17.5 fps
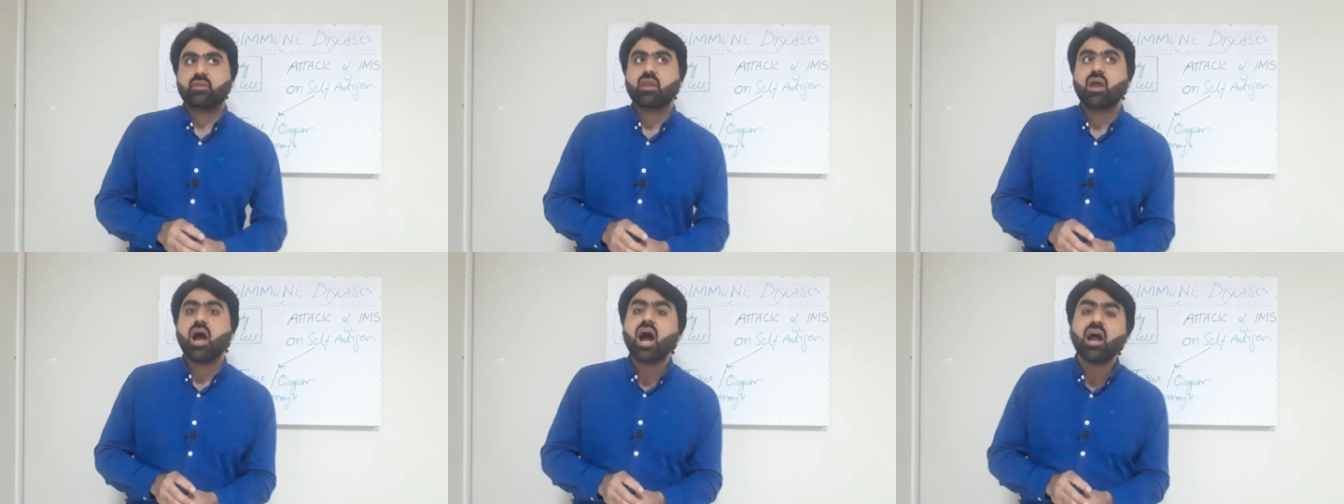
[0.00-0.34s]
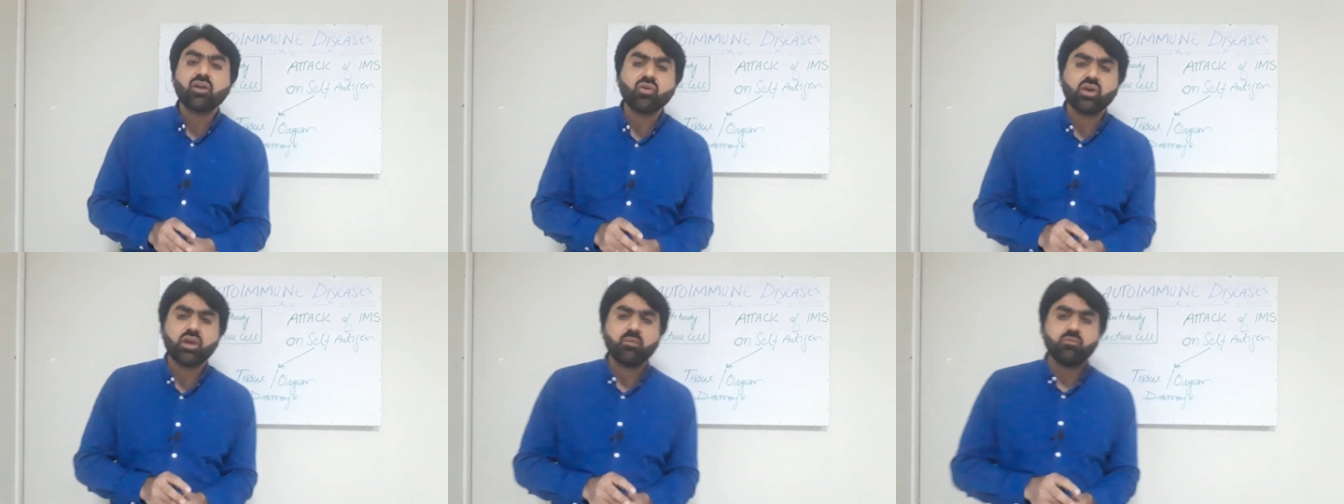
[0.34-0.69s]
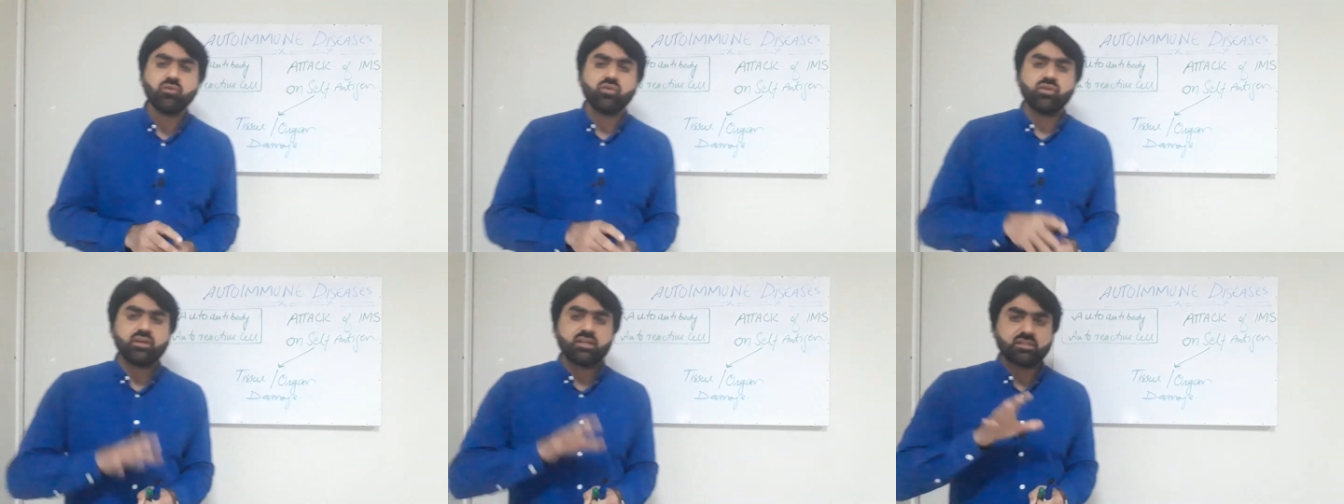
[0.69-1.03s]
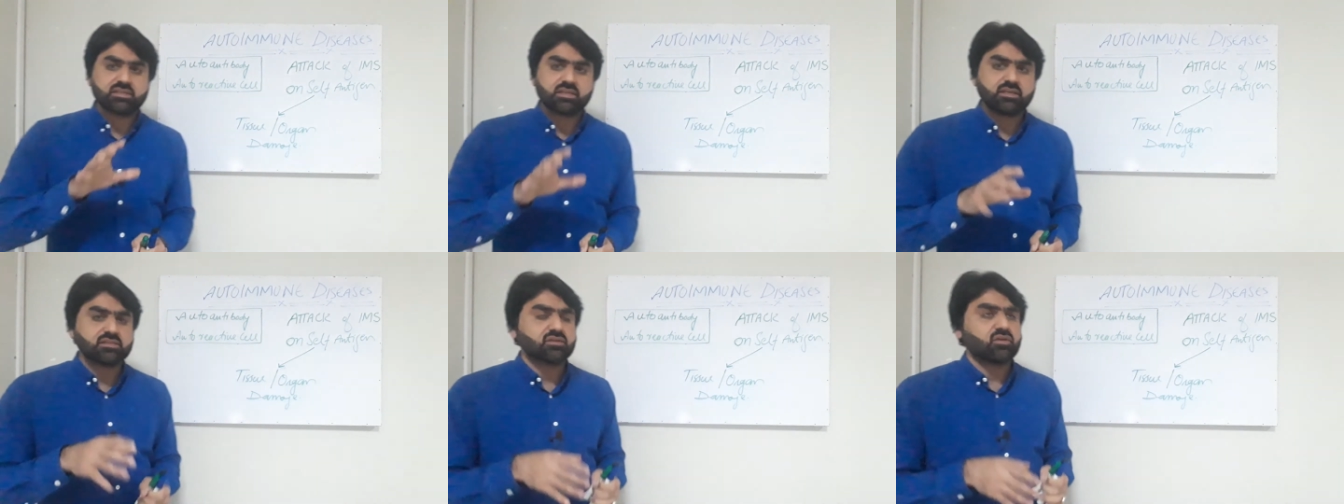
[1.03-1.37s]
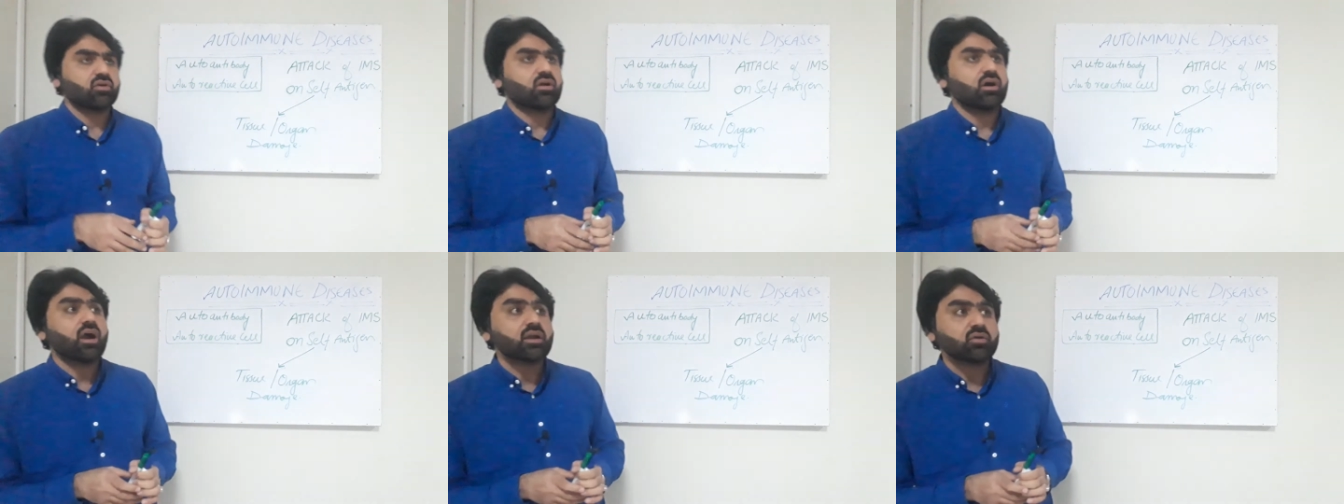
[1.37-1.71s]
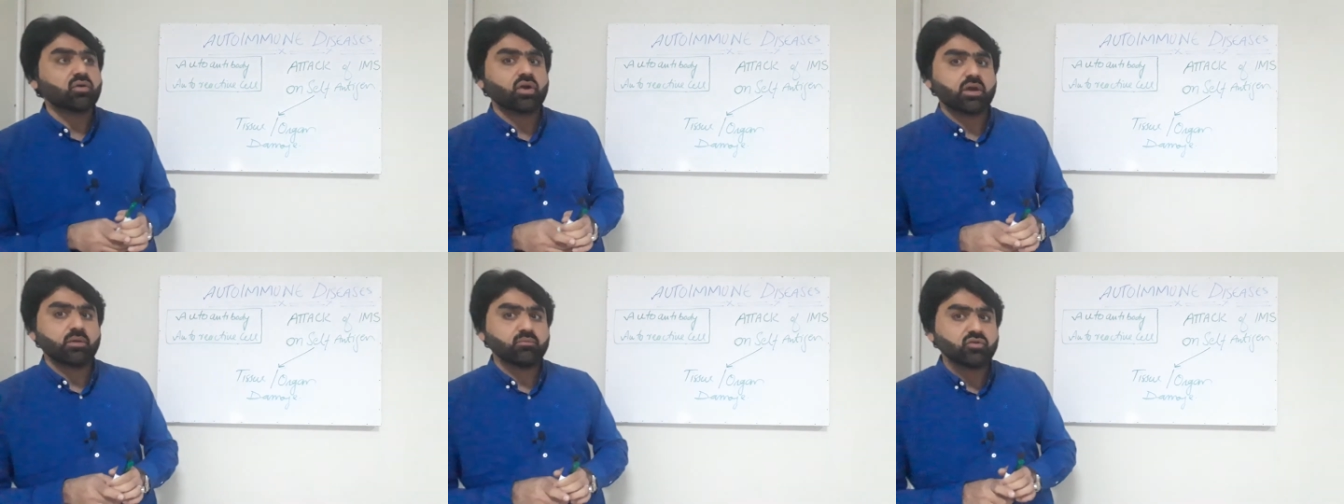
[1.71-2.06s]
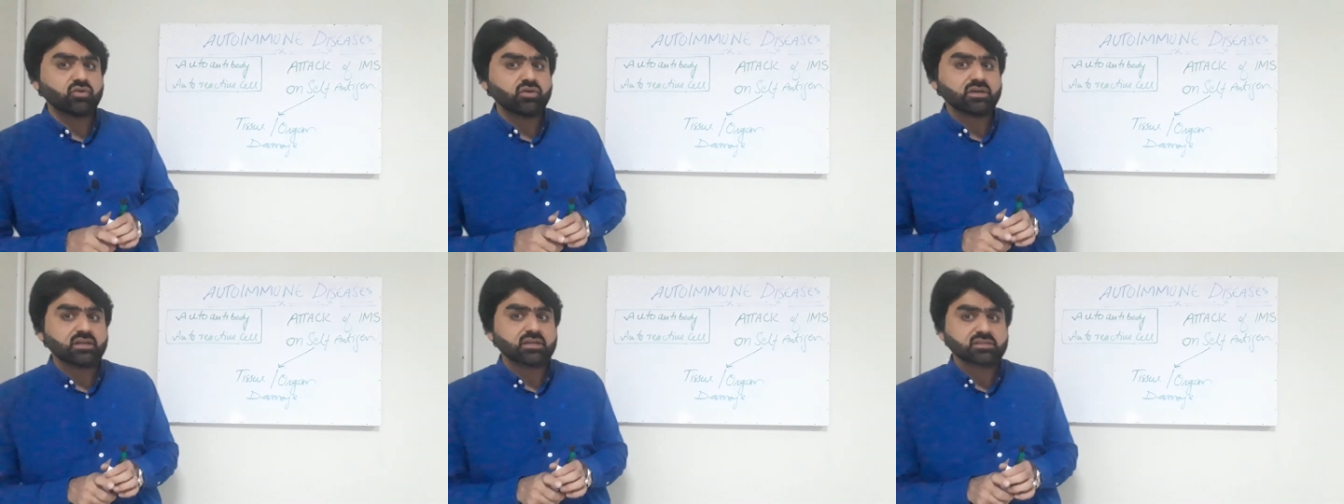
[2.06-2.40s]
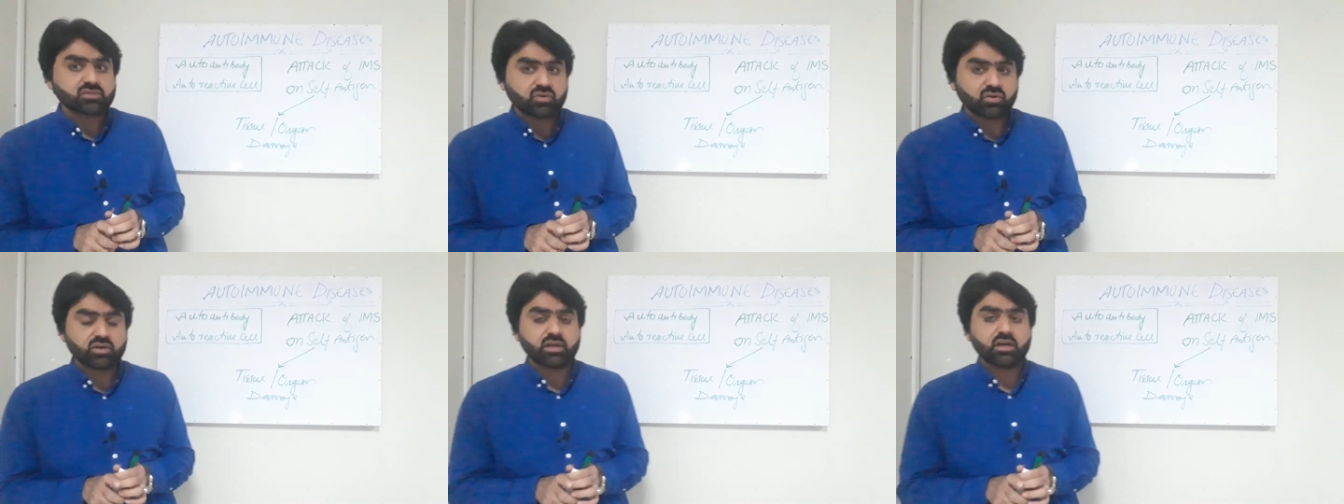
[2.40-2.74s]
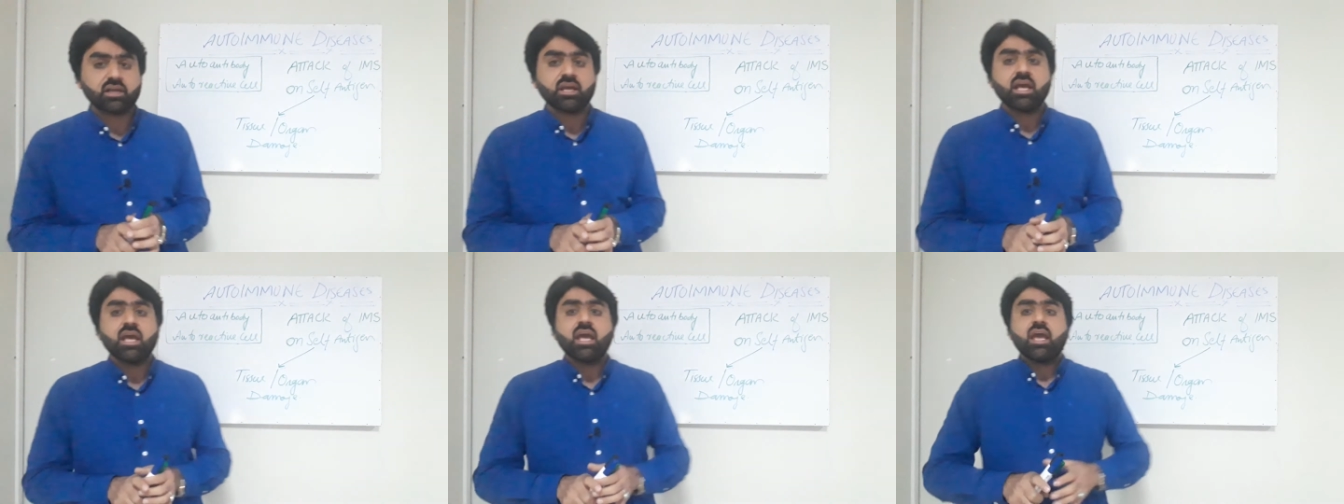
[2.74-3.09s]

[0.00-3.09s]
Autoimmune disease or autoimmune disorder